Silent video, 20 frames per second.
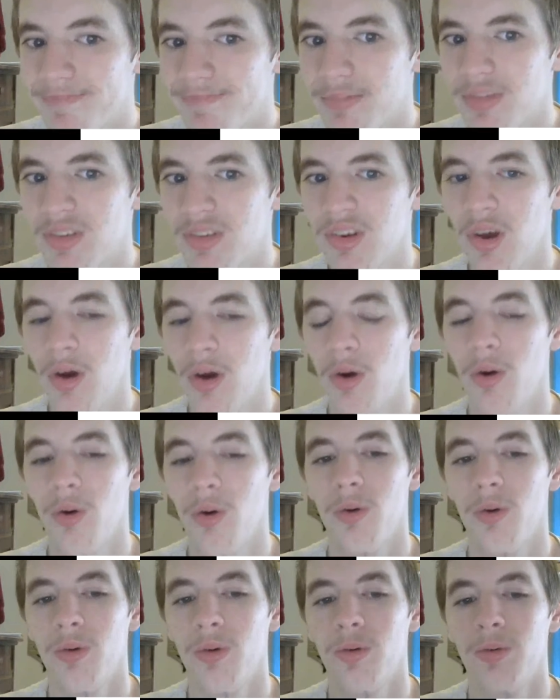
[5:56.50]

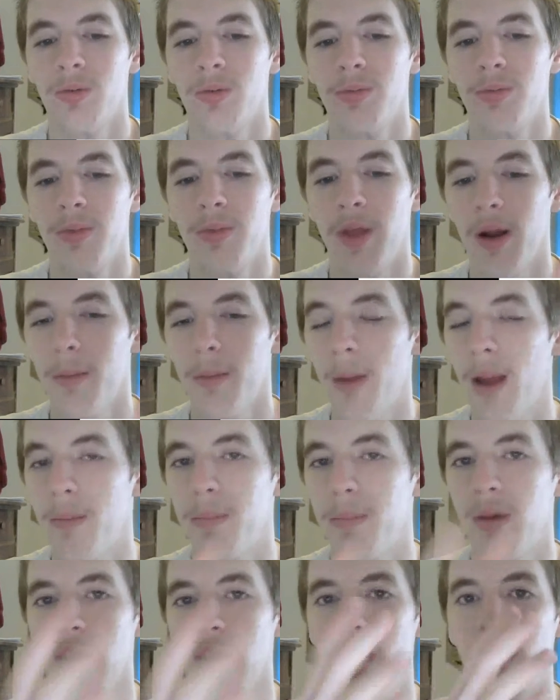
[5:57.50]
So there might
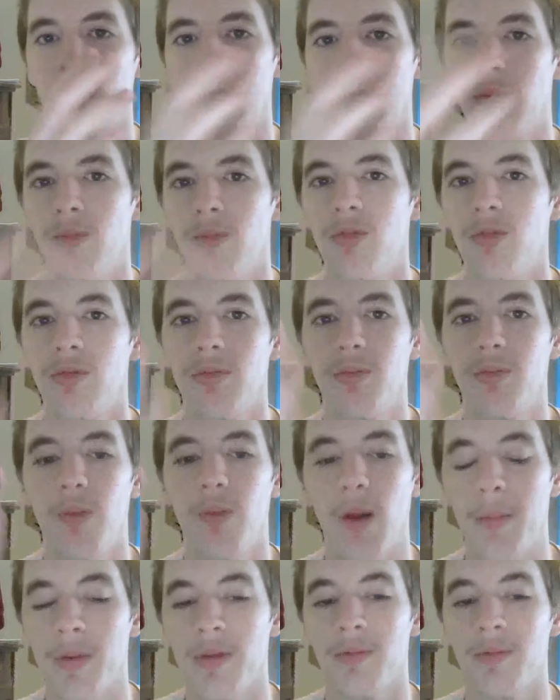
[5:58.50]
be,
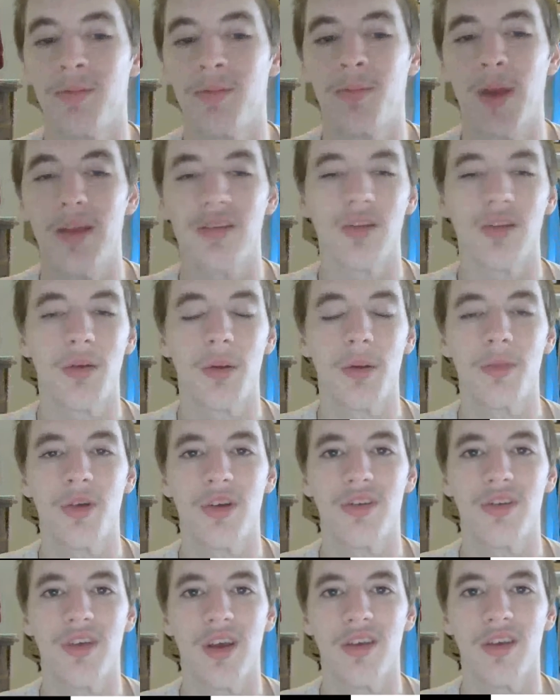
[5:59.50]
basically what I'm
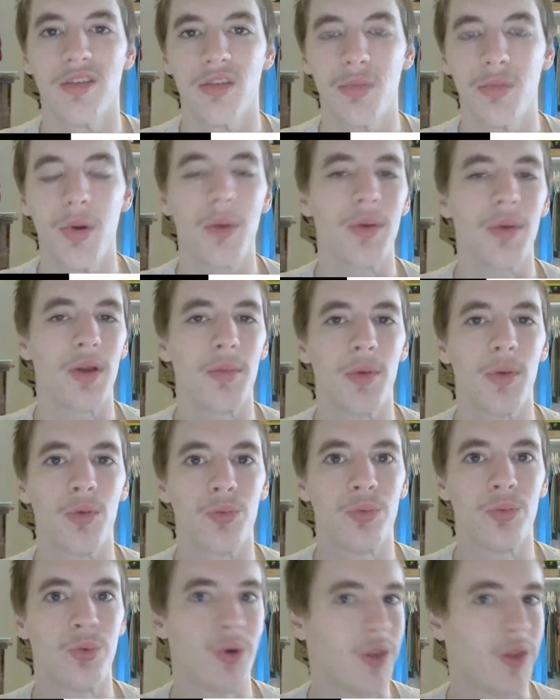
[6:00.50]
trying to say is there's probably going to be
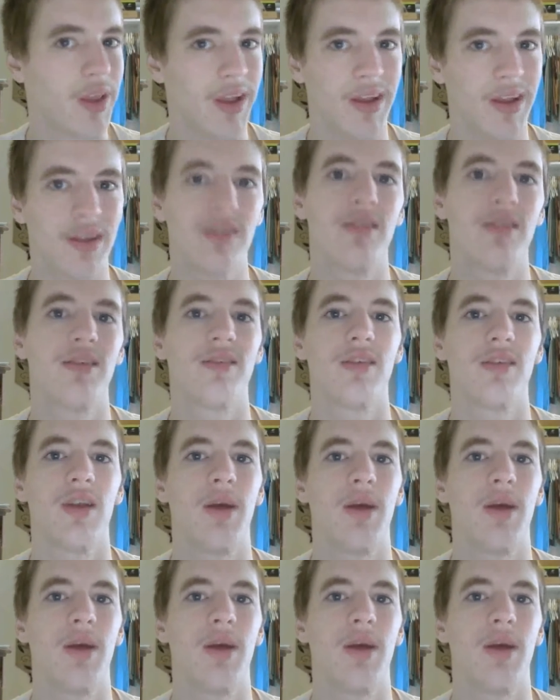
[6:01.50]
really inconsistent